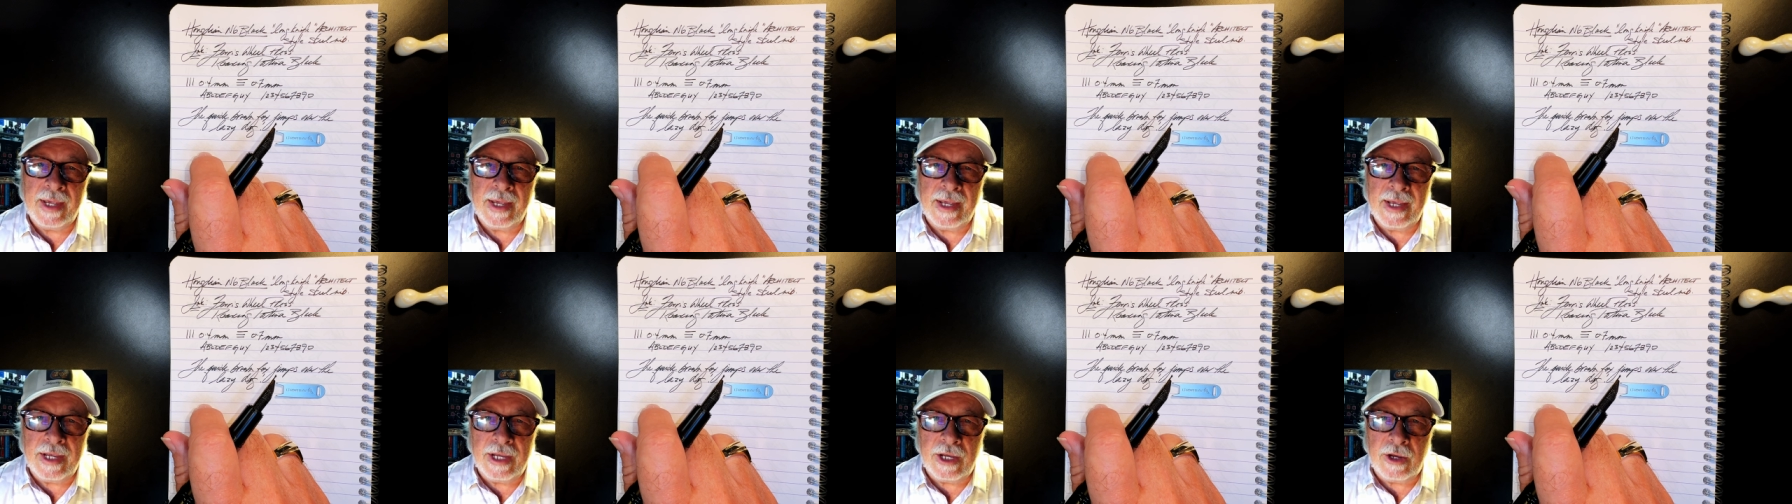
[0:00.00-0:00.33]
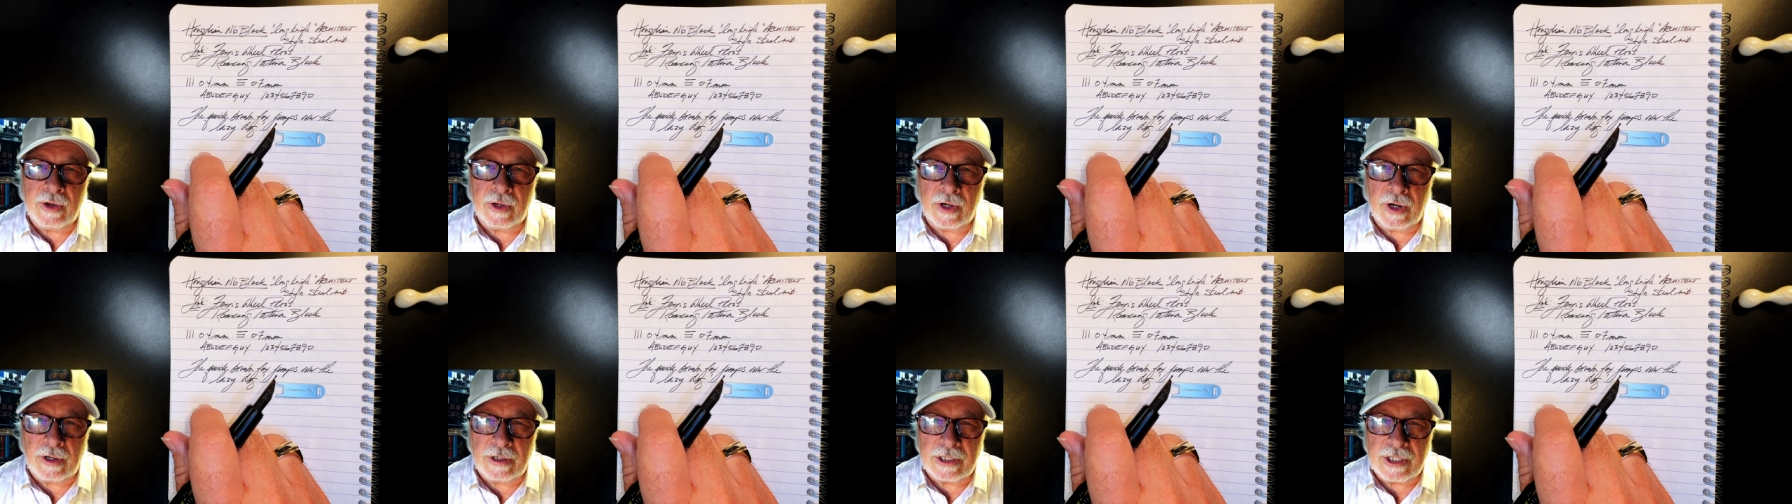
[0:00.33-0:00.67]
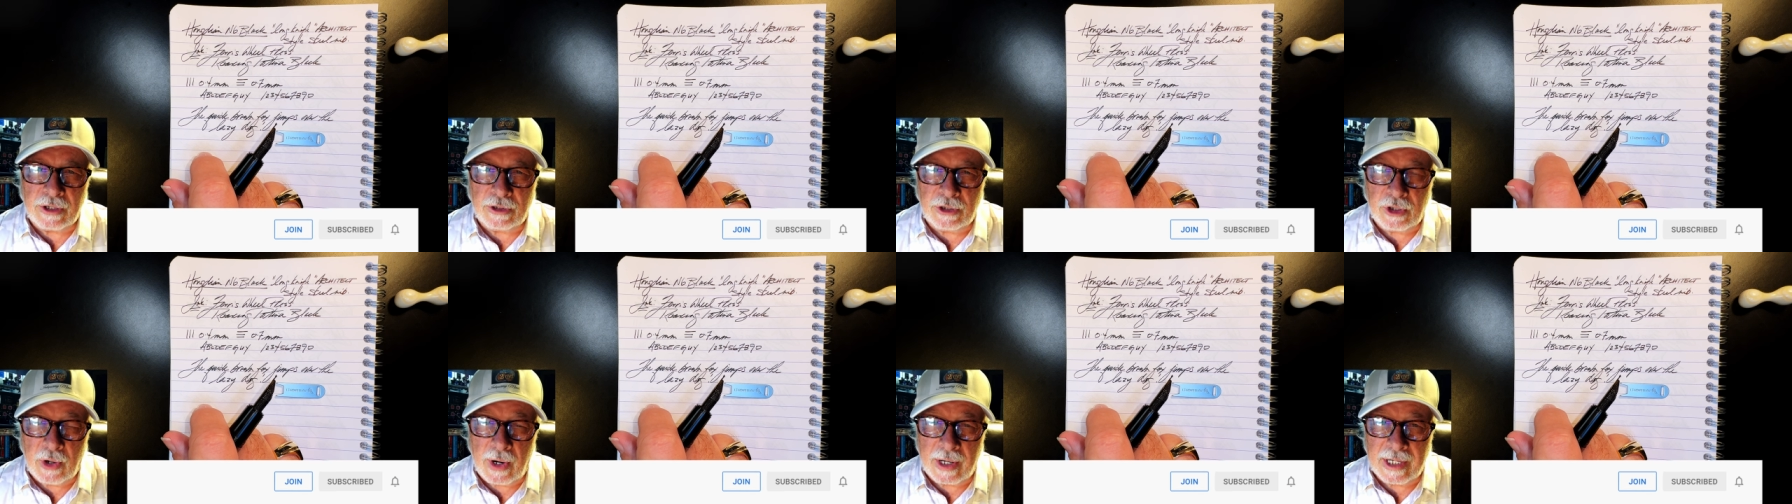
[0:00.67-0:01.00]
You can also
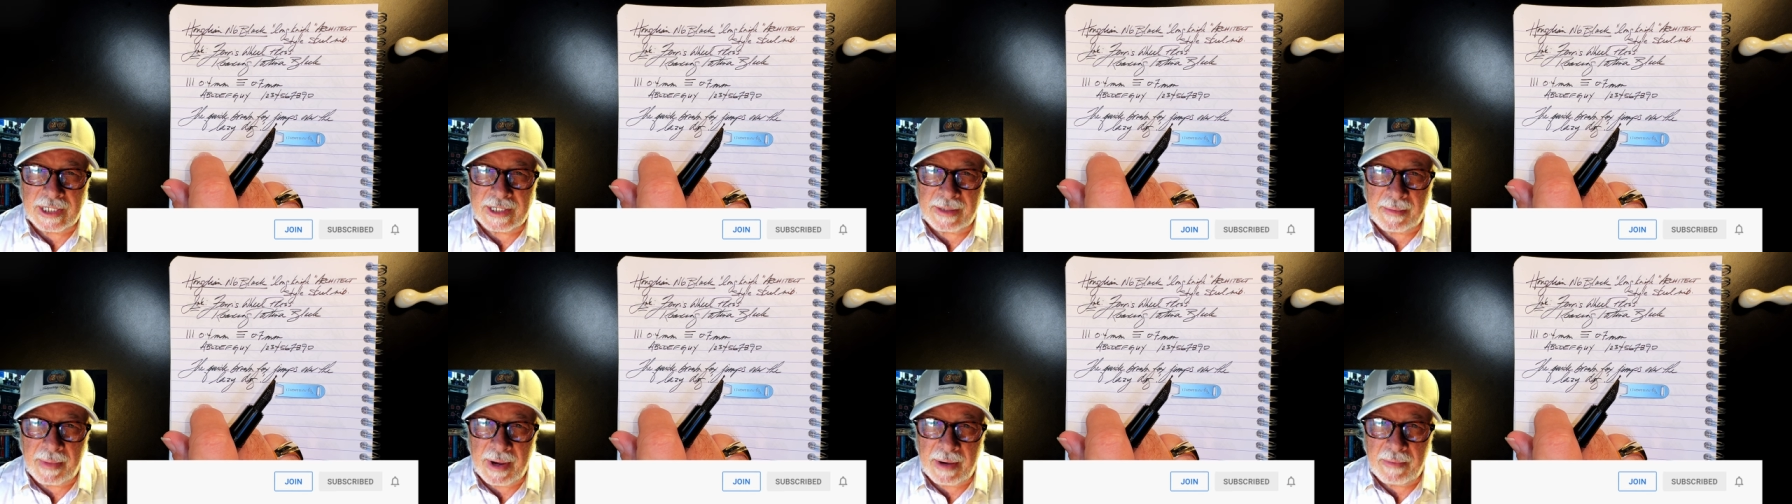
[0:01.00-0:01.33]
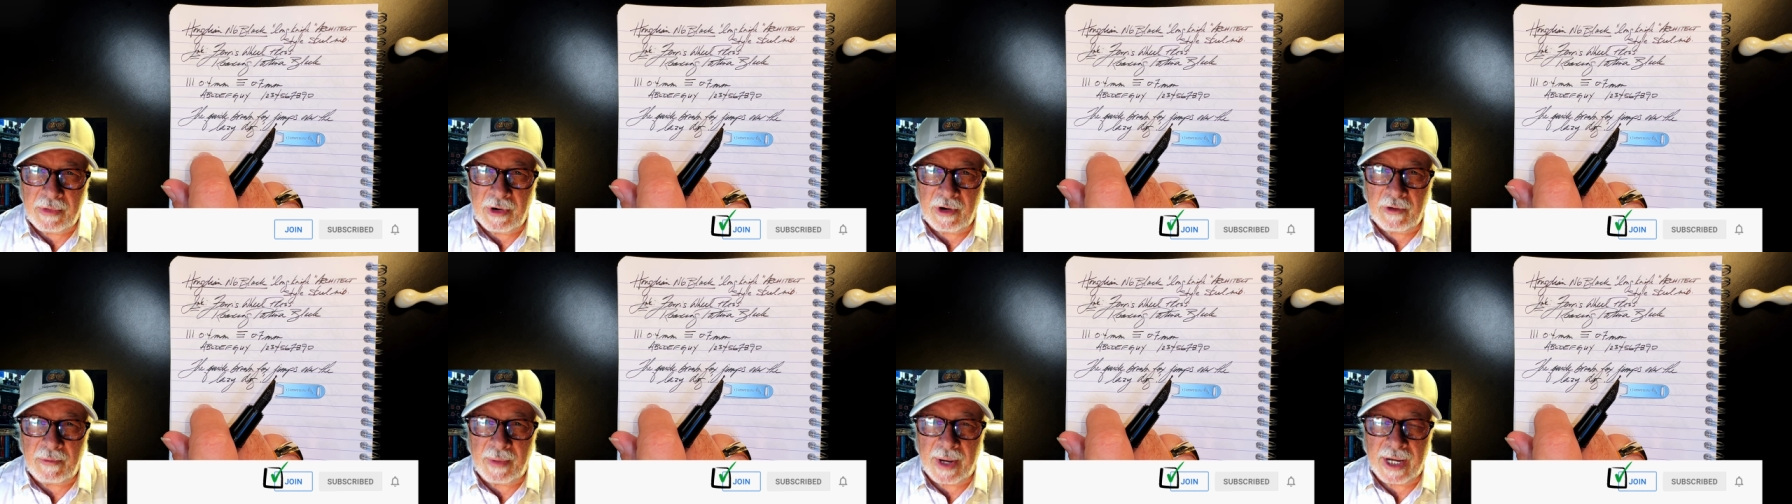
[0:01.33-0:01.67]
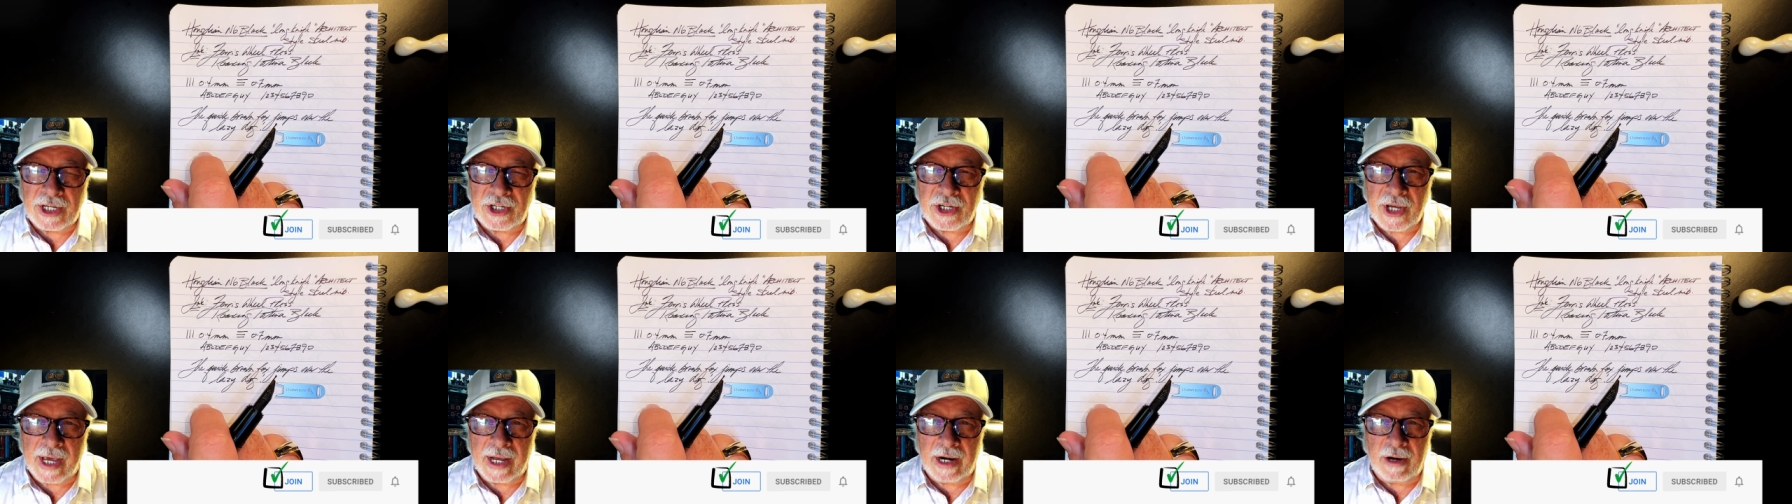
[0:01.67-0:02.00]
join as a member of my
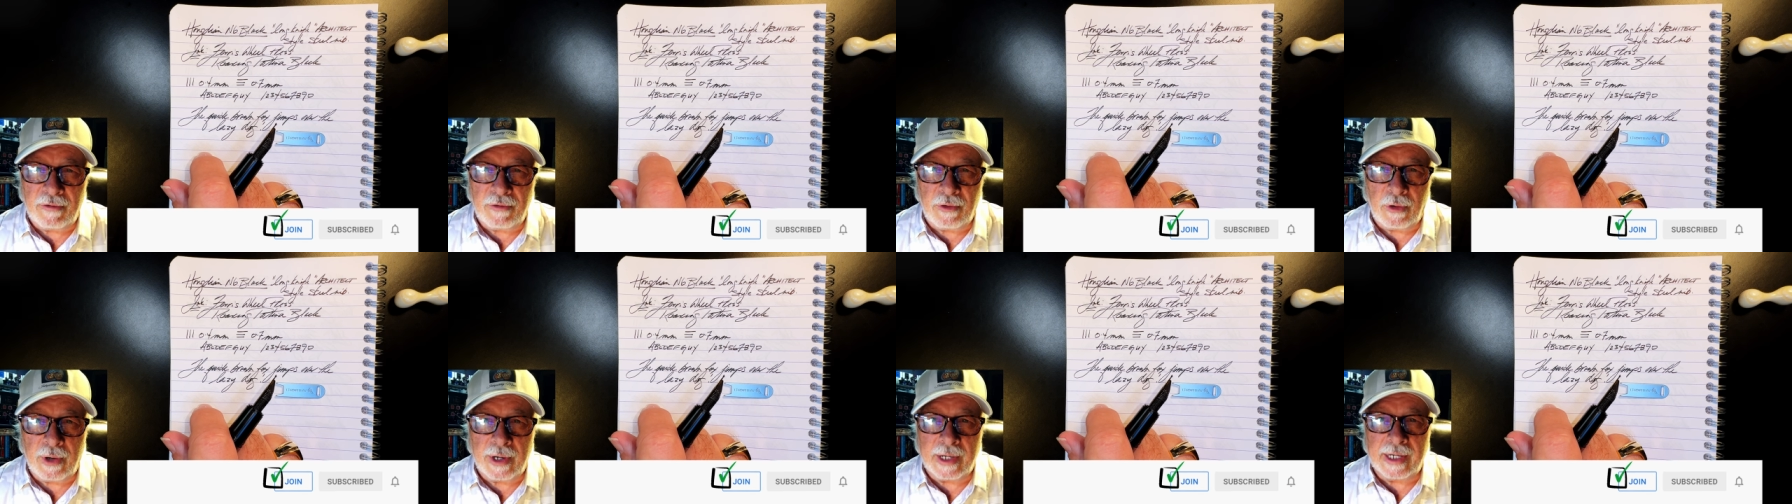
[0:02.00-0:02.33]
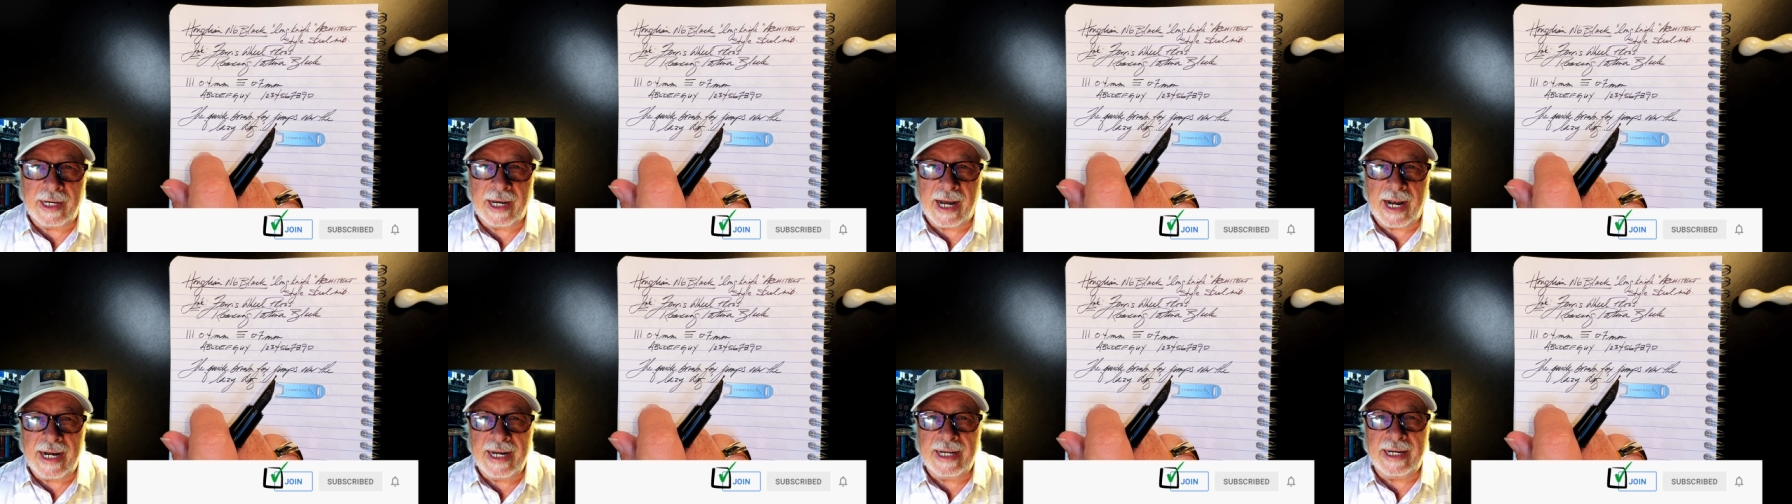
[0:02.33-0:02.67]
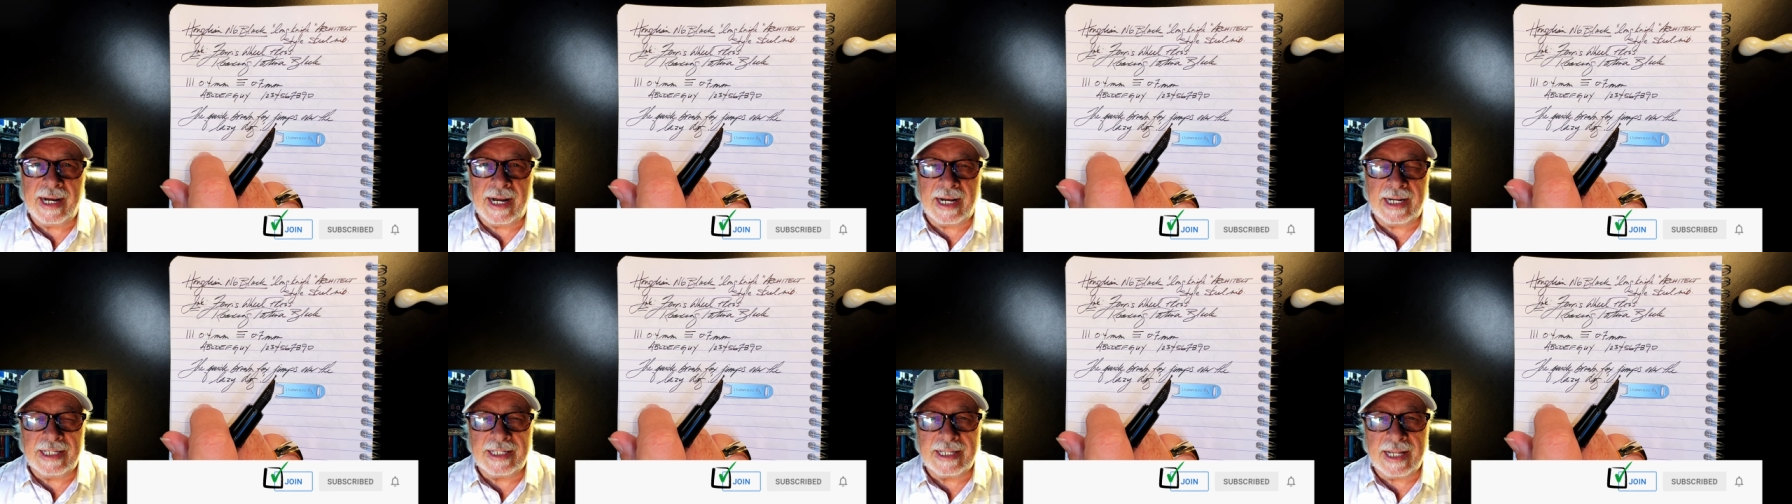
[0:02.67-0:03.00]
channel for only
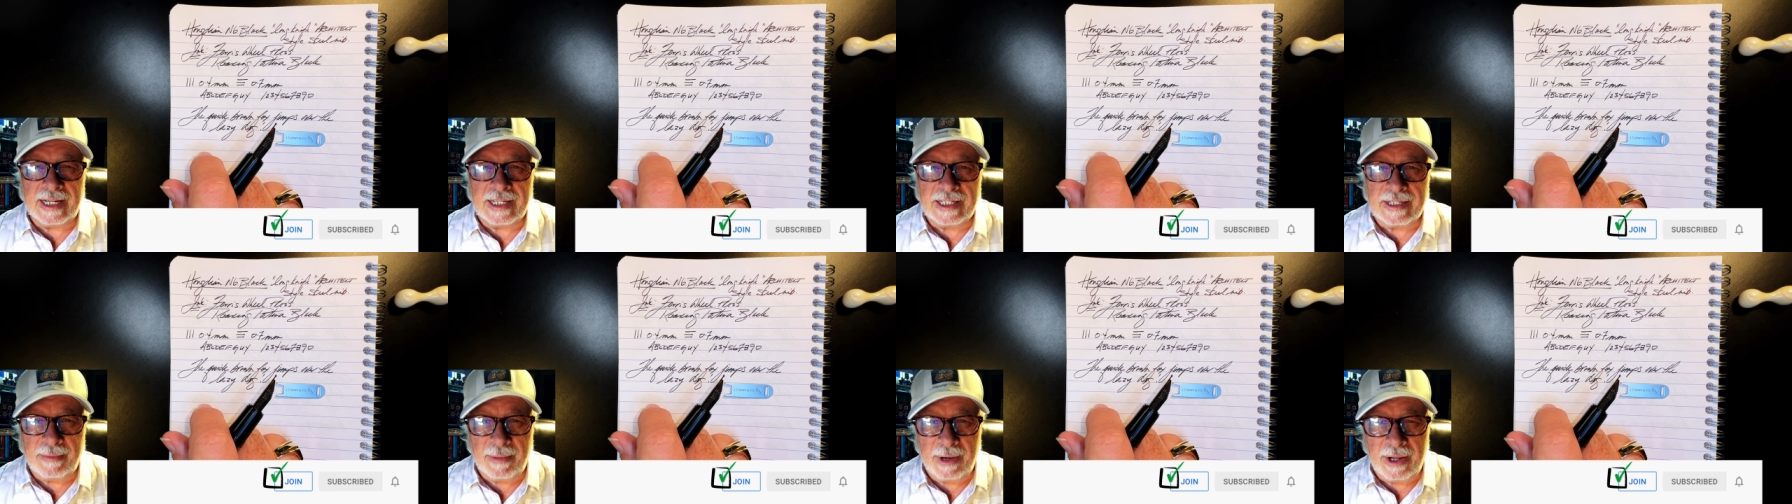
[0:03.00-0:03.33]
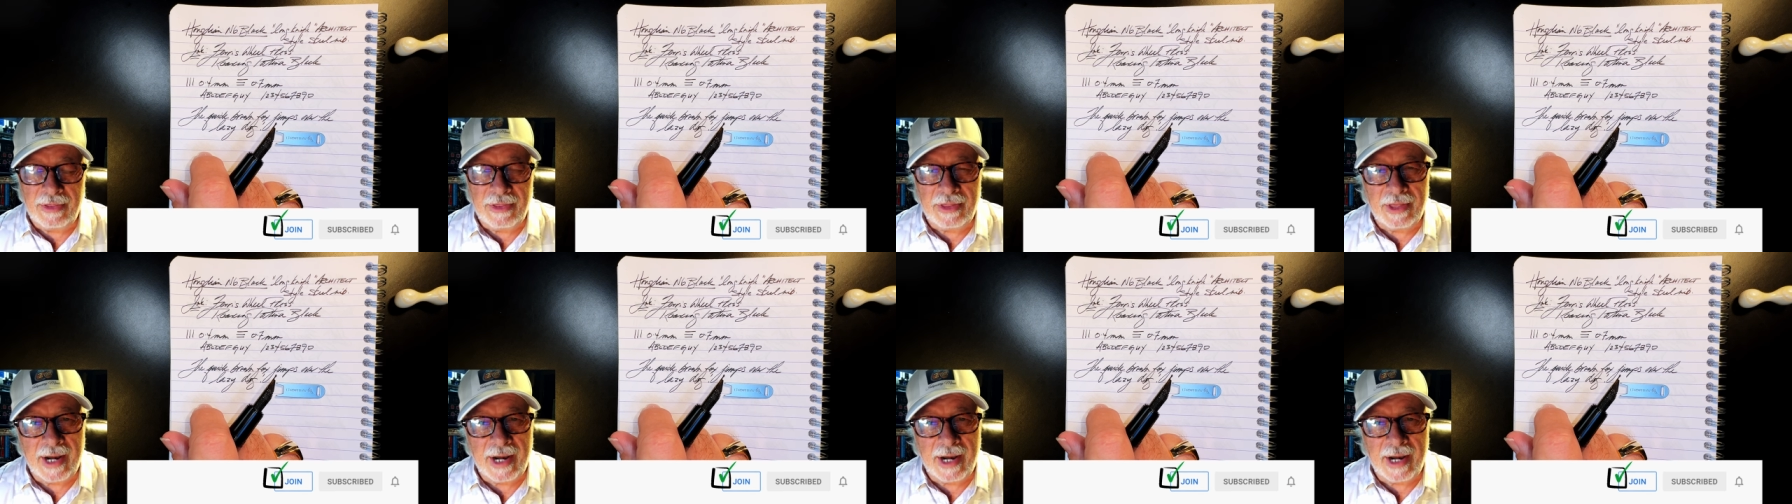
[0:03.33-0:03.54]
99 cents a month,